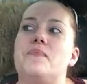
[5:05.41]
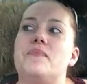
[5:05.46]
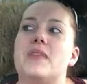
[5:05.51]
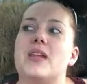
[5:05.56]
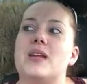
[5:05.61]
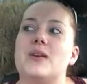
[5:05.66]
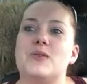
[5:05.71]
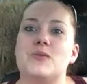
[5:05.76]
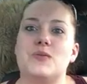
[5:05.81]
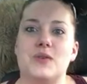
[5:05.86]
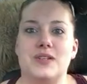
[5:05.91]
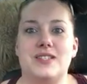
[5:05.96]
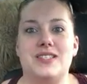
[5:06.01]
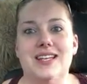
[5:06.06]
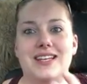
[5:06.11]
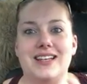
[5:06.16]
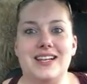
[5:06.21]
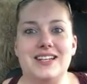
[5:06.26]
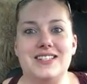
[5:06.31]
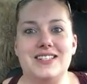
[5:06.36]
So we're sitting
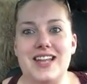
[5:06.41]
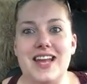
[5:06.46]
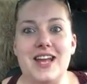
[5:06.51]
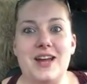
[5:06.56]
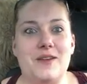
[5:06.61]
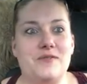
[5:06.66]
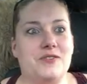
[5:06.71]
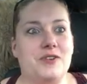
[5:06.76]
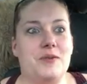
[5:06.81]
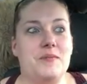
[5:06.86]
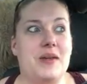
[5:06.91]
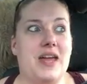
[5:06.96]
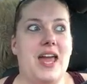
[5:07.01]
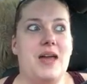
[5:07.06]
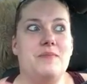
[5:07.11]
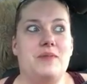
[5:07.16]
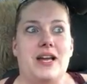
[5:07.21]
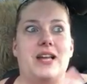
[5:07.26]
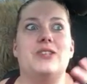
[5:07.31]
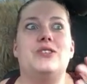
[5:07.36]
there today after it became
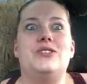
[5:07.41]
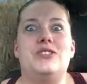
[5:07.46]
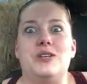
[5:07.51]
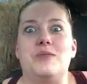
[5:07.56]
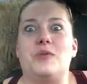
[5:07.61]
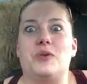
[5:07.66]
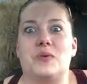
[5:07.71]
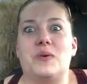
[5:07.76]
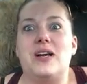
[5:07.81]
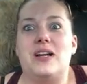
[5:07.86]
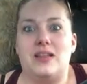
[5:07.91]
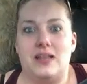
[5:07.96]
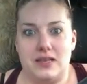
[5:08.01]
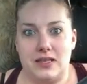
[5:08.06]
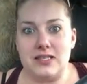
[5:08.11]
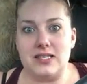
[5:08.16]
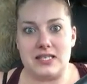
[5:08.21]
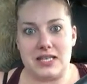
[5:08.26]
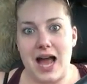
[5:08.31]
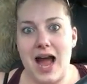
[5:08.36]
like super real, like this
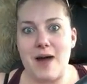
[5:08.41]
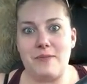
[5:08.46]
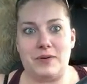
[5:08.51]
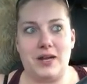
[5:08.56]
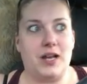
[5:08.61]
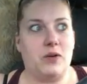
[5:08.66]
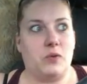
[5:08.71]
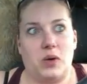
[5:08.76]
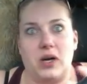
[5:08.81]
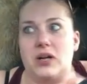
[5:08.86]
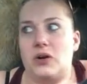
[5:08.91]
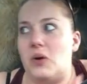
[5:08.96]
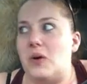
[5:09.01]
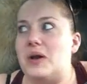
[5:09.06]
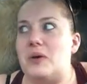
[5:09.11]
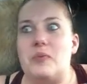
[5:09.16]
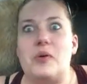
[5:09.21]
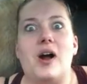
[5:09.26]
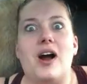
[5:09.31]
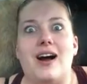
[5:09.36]
is happening. We're going to
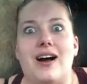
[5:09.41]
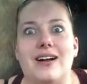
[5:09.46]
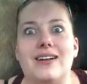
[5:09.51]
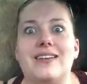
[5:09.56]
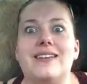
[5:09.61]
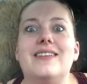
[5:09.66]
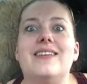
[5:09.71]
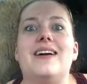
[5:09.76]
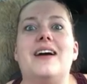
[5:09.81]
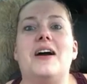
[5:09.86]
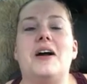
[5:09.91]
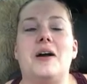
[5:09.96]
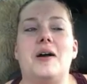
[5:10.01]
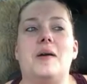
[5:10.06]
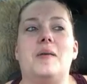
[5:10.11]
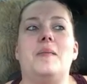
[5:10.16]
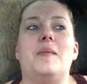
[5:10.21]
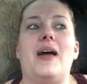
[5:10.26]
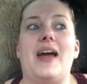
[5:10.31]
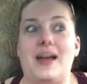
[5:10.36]
Prague,
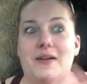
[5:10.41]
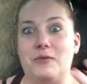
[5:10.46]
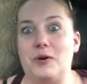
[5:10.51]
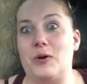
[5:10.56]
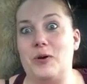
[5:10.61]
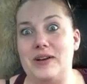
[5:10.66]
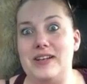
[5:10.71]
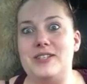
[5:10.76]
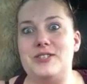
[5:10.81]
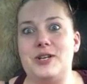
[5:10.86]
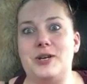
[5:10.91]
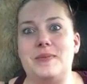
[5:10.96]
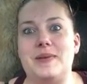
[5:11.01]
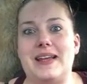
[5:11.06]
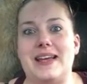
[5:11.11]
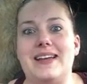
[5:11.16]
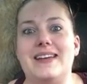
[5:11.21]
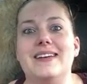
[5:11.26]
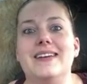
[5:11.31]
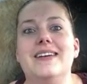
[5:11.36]
and we're going to
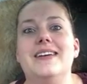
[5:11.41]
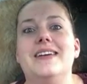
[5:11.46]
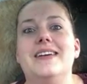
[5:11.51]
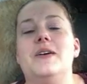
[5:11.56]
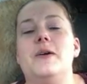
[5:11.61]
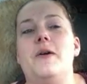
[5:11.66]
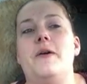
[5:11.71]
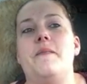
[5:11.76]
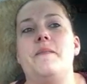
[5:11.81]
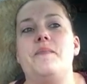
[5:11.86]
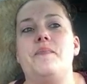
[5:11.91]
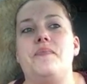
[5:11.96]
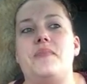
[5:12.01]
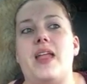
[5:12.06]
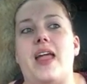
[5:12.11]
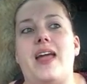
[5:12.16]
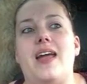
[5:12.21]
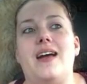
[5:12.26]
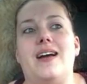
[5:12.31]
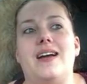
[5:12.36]
Germany.
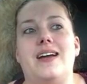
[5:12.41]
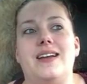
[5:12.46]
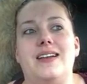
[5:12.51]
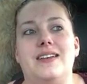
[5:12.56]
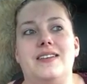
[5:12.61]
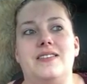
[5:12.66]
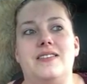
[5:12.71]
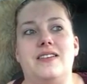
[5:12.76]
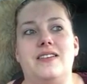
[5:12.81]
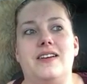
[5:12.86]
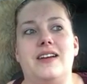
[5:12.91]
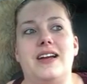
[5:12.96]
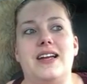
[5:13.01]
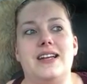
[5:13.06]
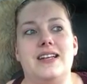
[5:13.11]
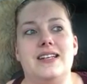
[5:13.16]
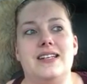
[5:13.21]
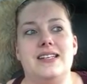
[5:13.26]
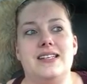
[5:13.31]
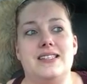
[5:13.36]
And there
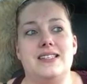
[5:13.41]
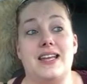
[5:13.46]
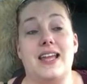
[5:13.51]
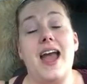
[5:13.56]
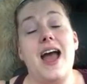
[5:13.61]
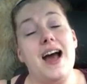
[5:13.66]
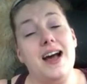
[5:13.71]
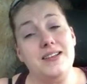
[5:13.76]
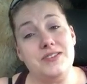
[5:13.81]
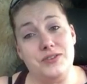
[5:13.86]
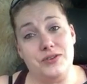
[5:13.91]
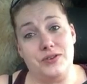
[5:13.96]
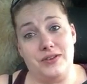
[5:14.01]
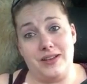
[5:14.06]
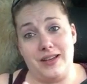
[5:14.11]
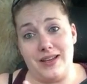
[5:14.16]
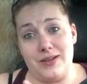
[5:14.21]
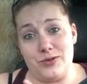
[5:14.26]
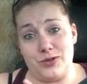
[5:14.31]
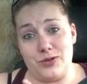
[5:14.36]
is a castle
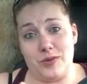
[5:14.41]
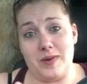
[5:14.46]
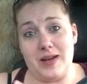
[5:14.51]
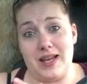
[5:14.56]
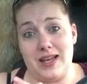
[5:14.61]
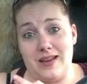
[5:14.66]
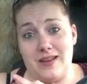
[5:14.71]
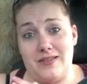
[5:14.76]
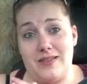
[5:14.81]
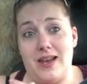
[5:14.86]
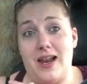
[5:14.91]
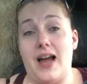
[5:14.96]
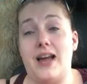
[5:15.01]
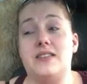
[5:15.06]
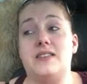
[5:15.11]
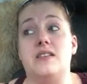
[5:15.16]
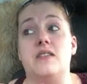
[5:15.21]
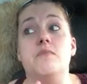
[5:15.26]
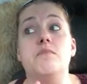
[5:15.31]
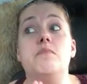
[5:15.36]
in Germany that has
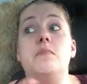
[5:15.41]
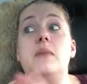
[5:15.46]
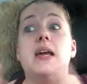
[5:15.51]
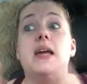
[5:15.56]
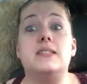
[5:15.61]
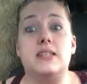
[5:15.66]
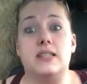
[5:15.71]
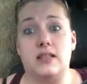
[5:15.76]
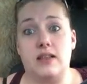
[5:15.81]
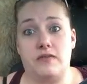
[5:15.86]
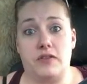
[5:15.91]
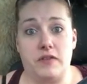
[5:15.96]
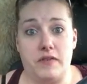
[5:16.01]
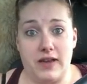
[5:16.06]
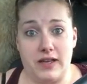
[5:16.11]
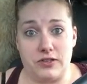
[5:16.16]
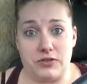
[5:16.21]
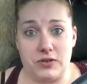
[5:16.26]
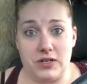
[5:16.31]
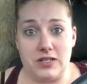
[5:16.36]
an amazing level of
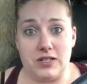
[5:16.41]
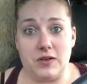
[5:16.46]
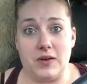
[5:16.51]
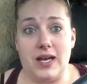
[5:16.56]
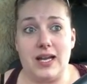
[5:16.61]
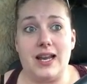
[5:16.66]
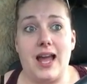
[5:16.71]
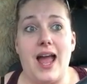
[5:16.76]
history to it.